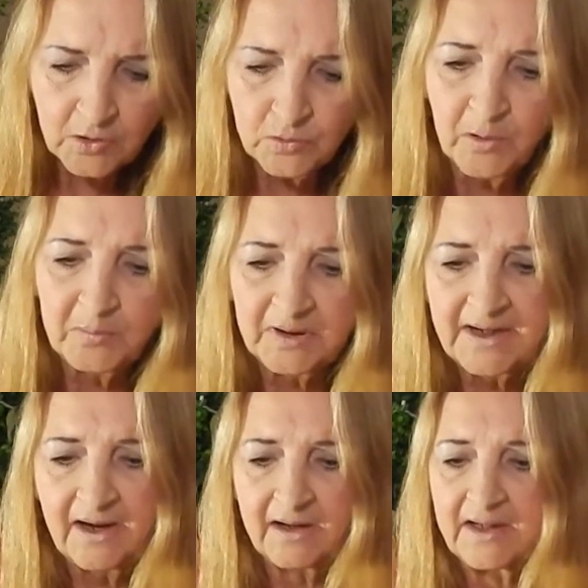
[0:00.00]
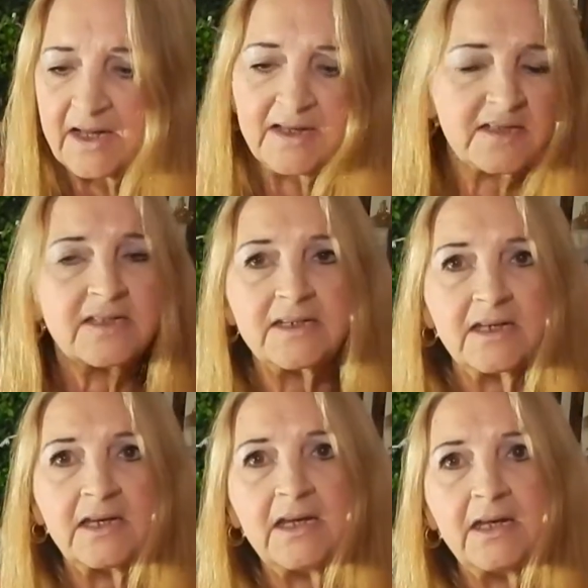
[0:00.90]
Normally, I like
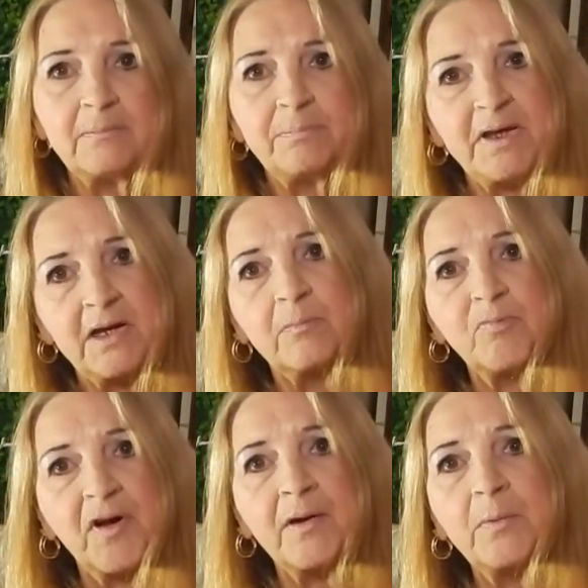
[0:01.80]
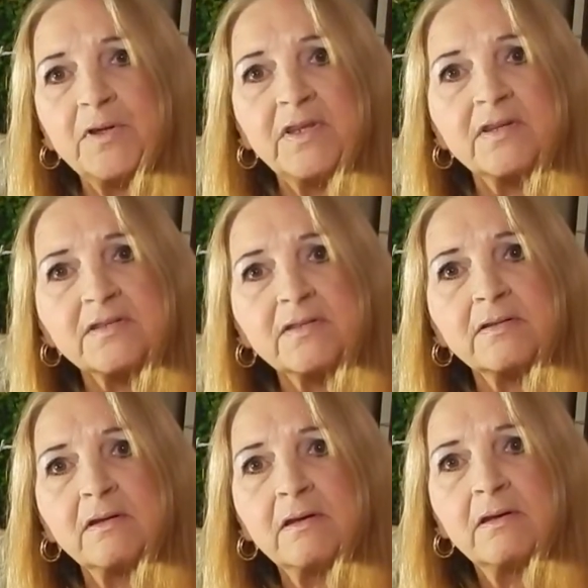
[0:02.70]
to eat pita bread with
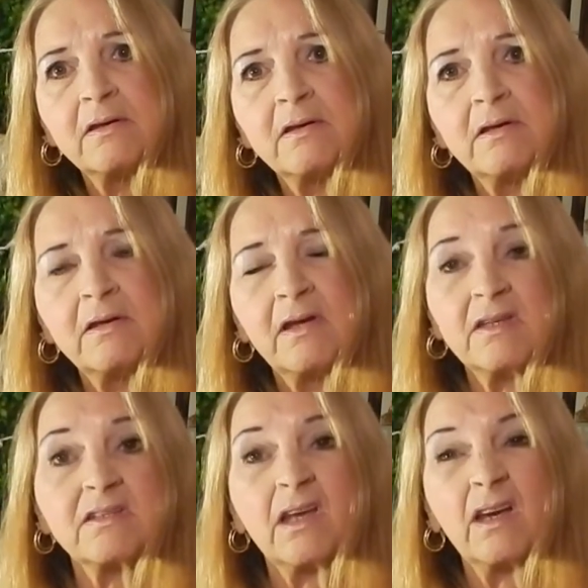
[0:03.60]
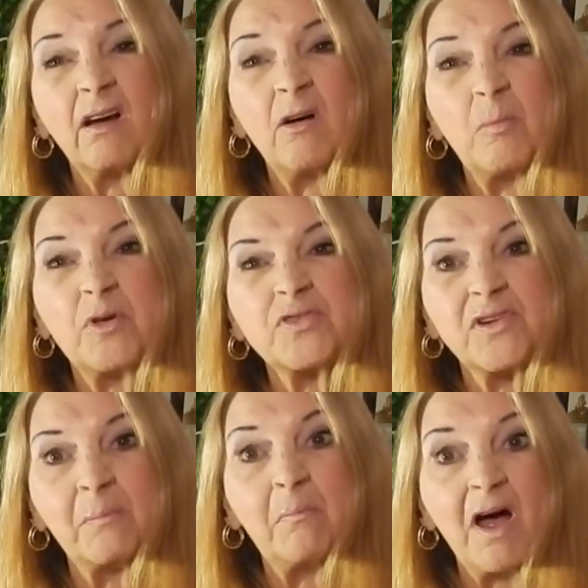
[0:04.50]
this it's like
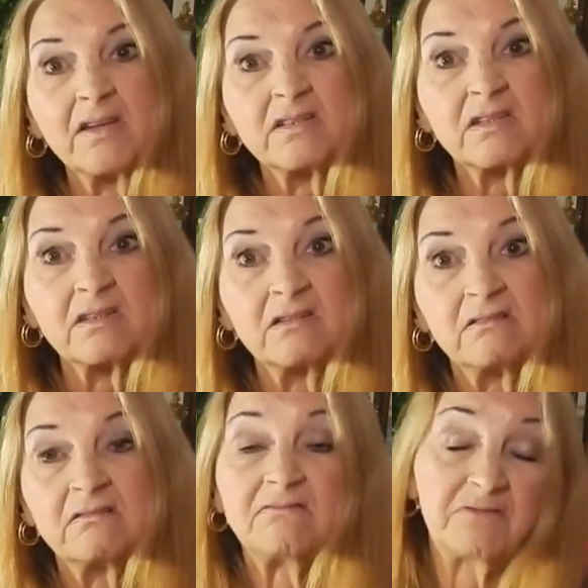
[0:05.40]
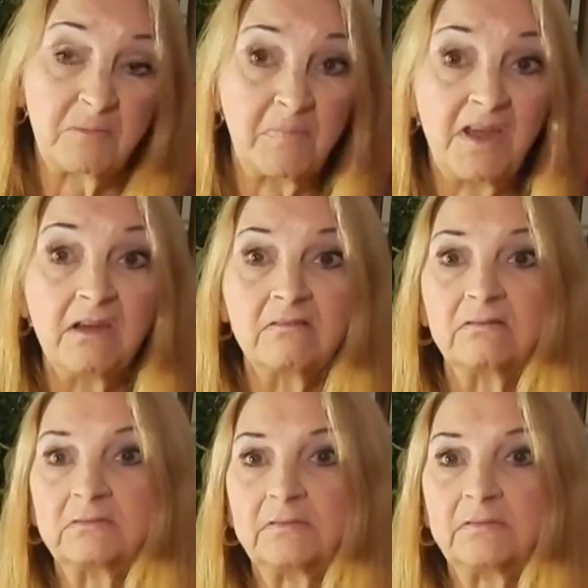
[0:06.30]
almost a must for me.